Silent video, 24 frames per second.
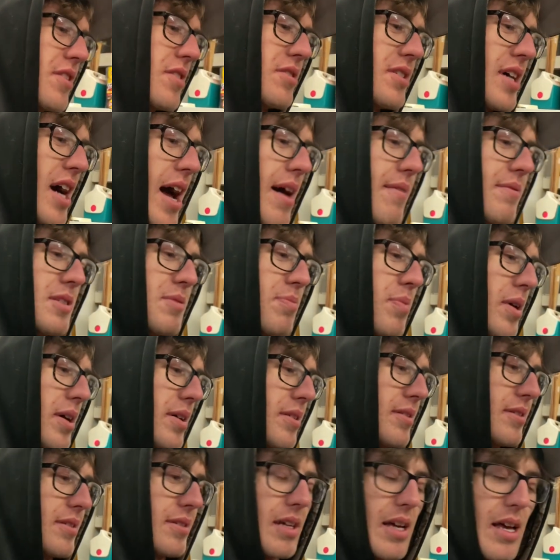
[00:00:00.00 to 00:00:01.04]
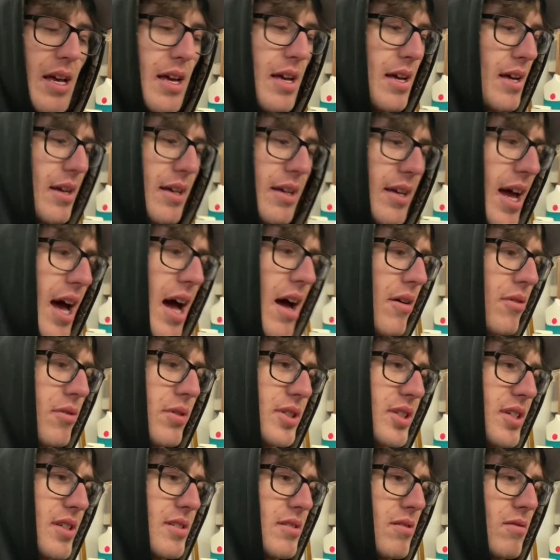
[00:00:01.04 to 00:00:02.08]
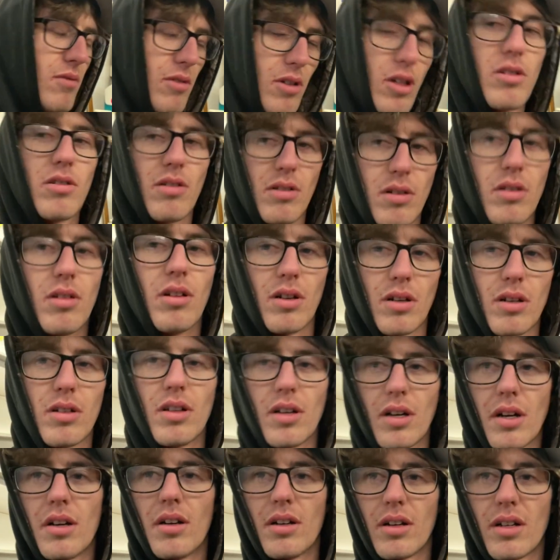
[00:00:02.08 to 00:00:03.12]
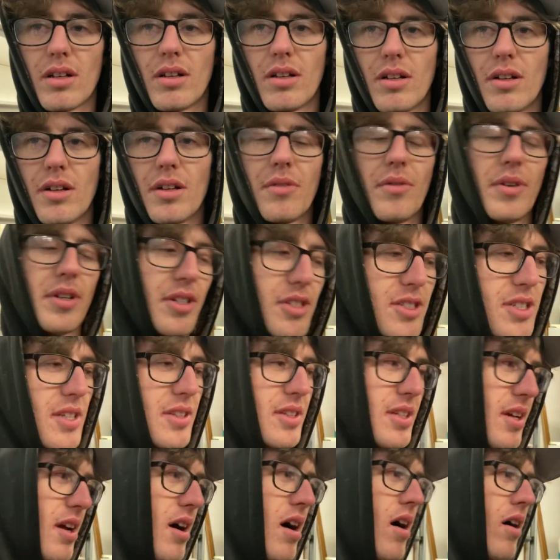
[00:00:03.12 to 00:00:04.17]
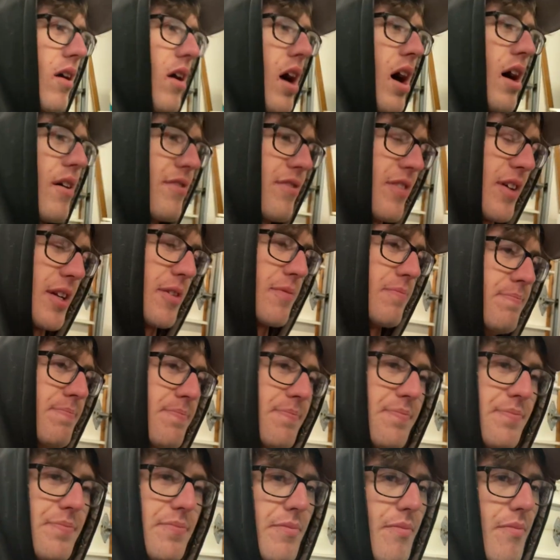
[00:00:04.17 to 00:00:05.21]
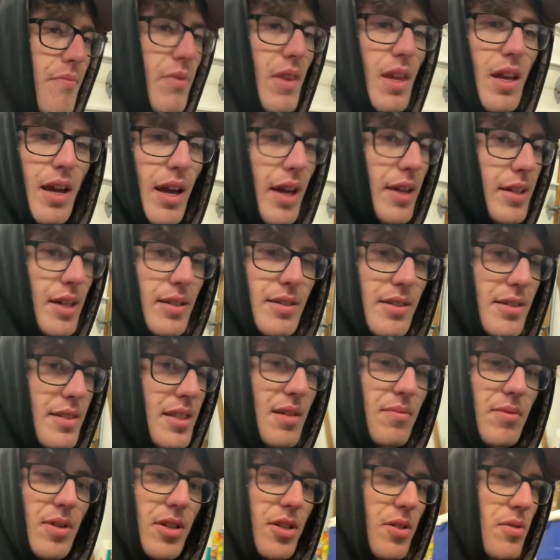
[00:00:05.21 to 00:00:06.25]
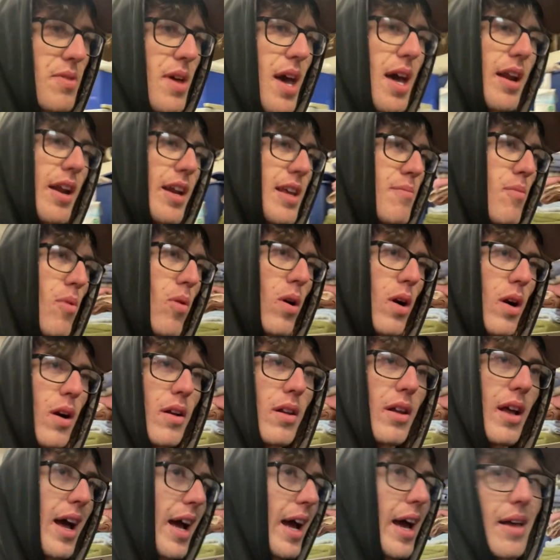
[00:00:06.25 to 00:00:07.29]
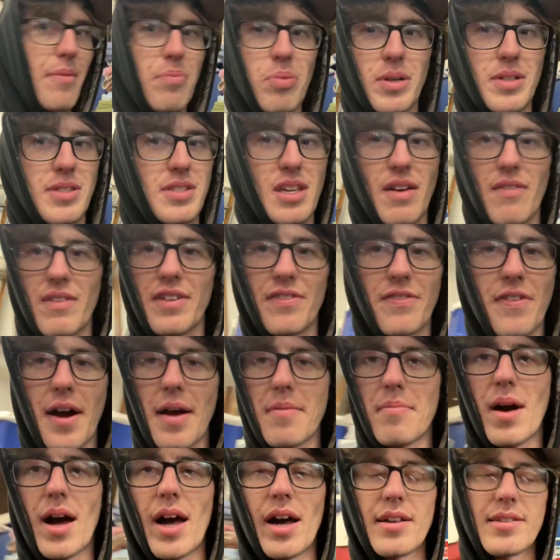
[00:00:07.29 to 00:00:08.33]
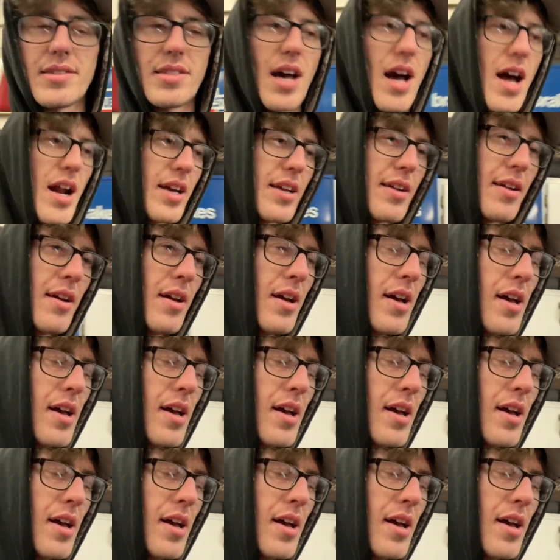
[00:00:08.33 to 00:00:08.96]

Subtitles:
times, but yeah, it would just glug, glug, glug, glug, glug when you shut the car off, and it doesn't seem to do that anymore. Like, I put 75 miles on it,